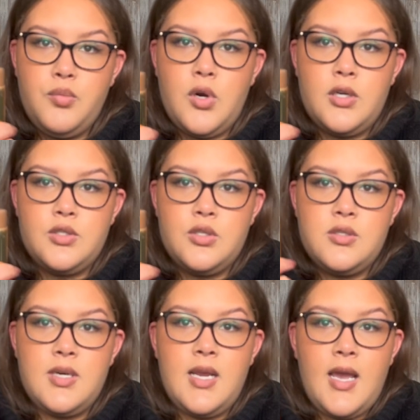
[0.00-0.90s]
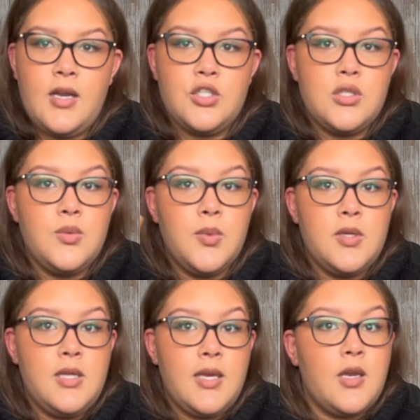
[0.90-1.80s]
bronzers that I actually
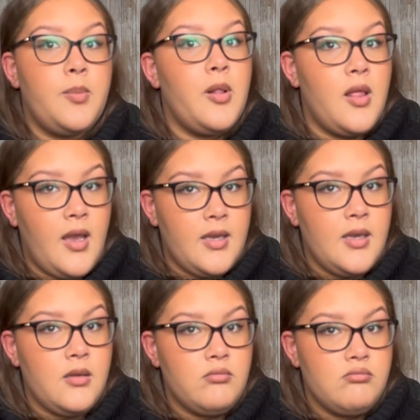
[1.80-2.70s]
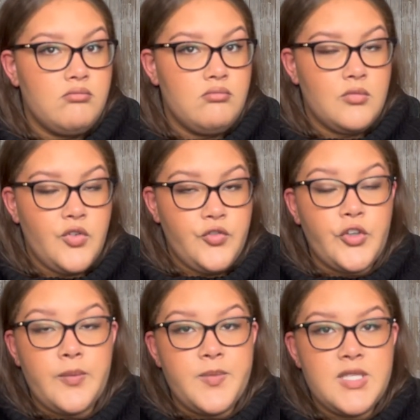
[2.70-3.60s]
really like applying
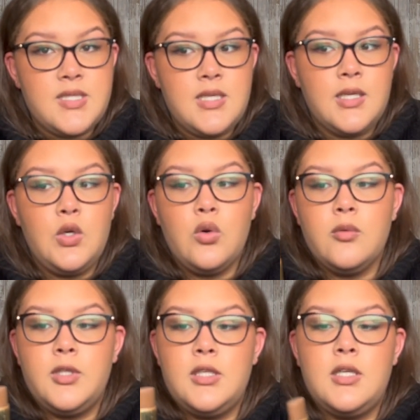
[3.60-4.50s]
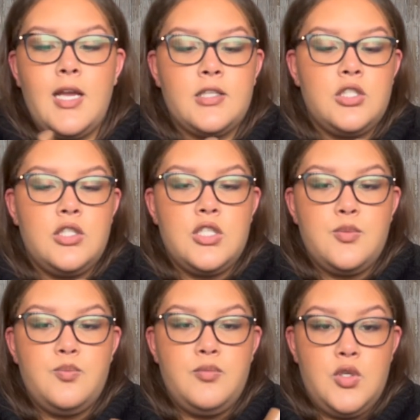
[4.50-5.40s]
from the stick. Normally, I'll actually just
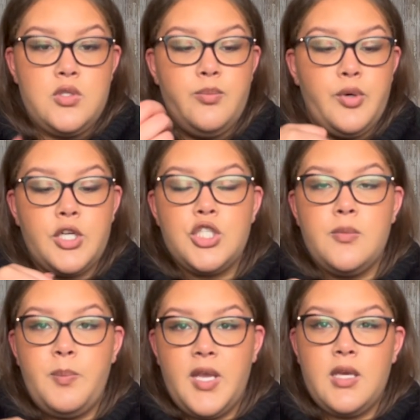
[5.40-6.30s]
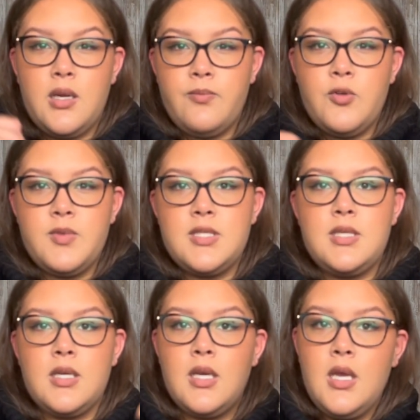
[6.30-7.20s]
use a brush and pick it up from the
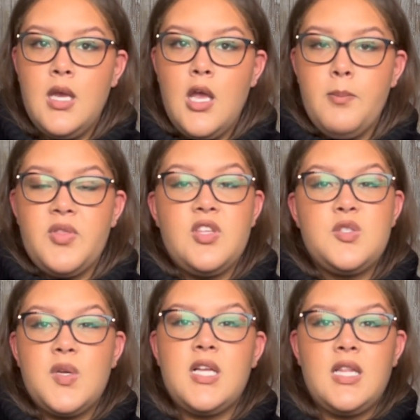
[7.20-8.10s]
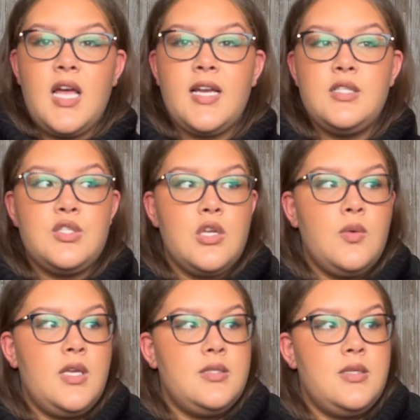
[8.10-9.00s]
stick. But this one glides so
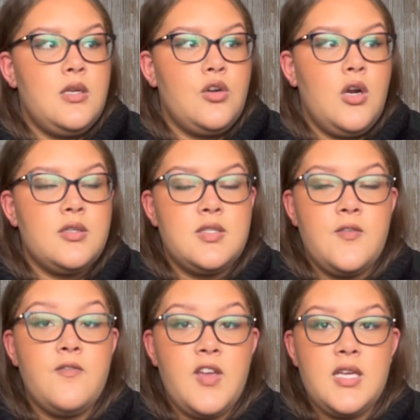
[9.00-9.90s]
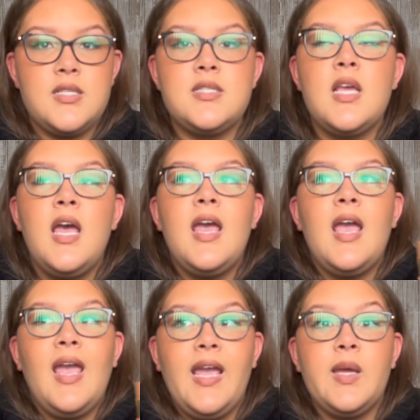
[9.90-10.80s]
easily across the face
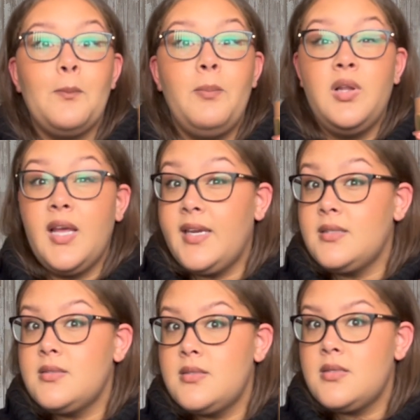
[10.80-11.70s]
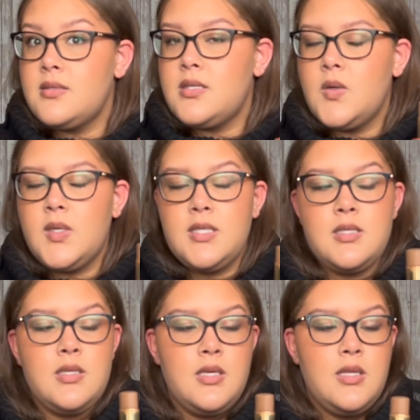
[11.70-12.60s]
and blends so
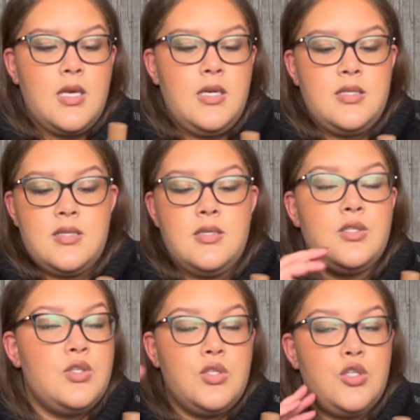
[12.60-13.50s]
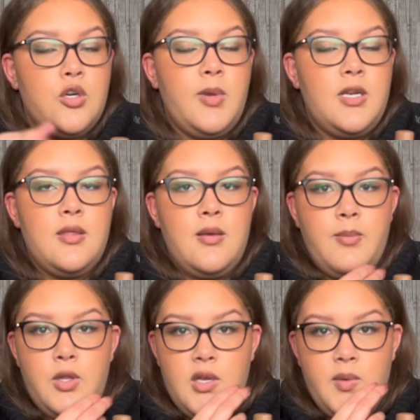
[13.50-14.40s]
easily that it doesn't disturb anything
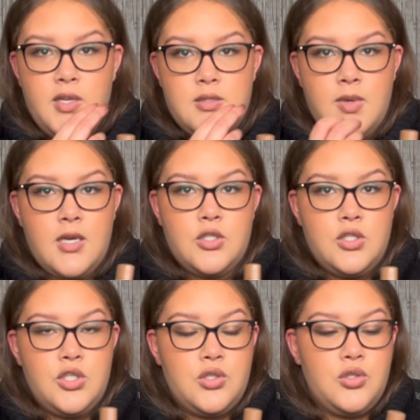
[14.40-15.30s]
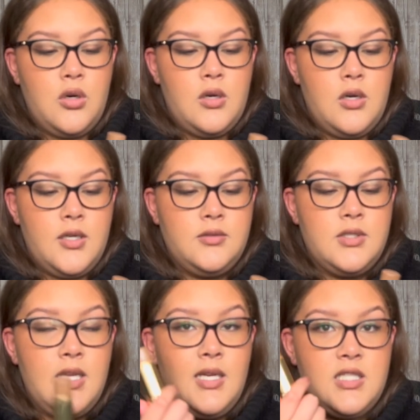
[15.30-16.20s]
below it. So I actually just draw it on,
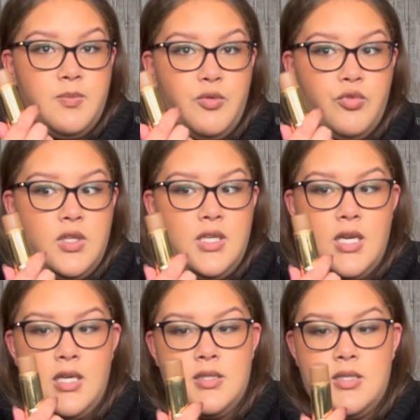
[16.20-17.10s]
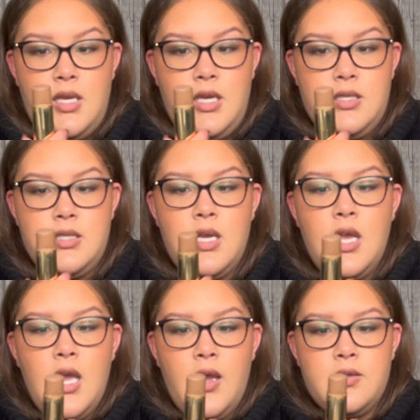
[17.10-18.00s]
and it's been really nice. And
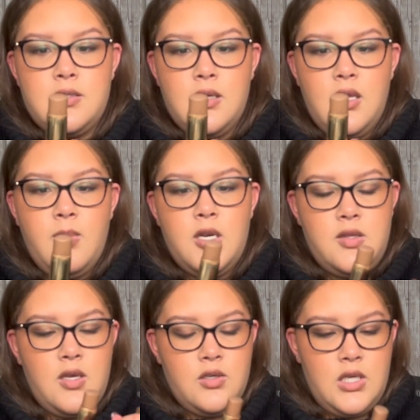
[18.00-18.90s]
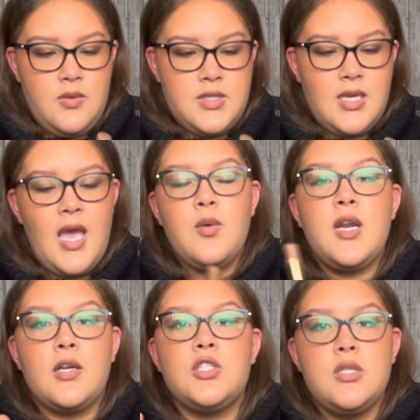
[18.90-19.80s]
I was thinking about it the other day. I was like, I would
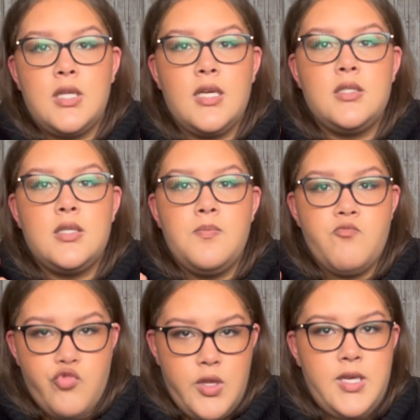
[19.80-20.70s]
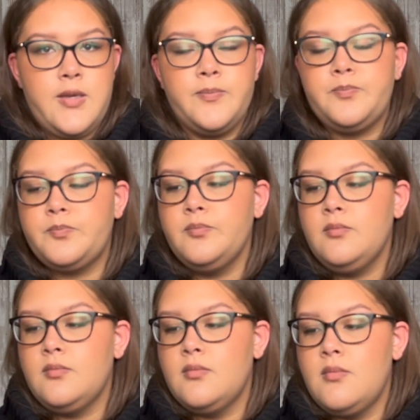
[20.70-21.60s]
actually like to really
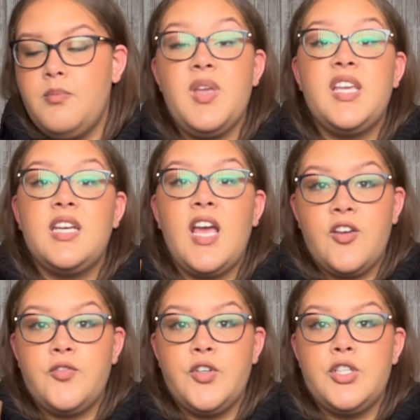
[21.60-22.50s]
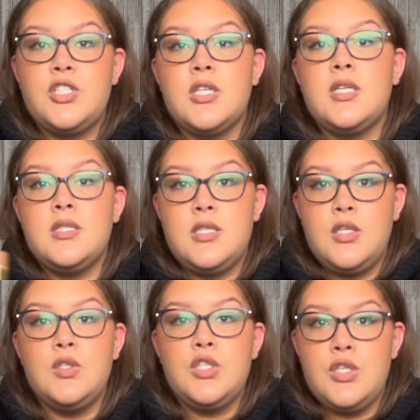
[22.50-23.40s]
make an effort to
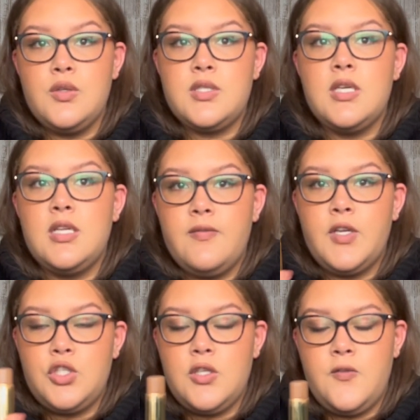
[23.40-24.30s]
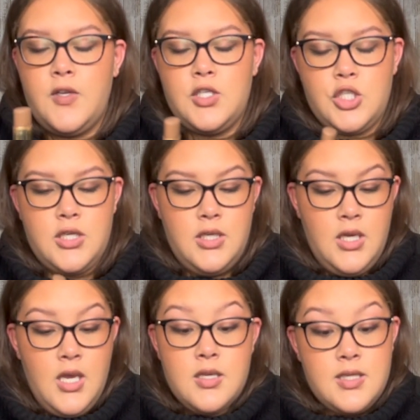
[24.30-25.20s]
continue to use it and eventually finish it.
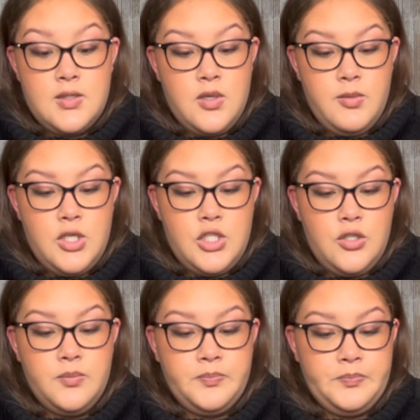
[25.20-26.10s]
So that's what I'm going to do.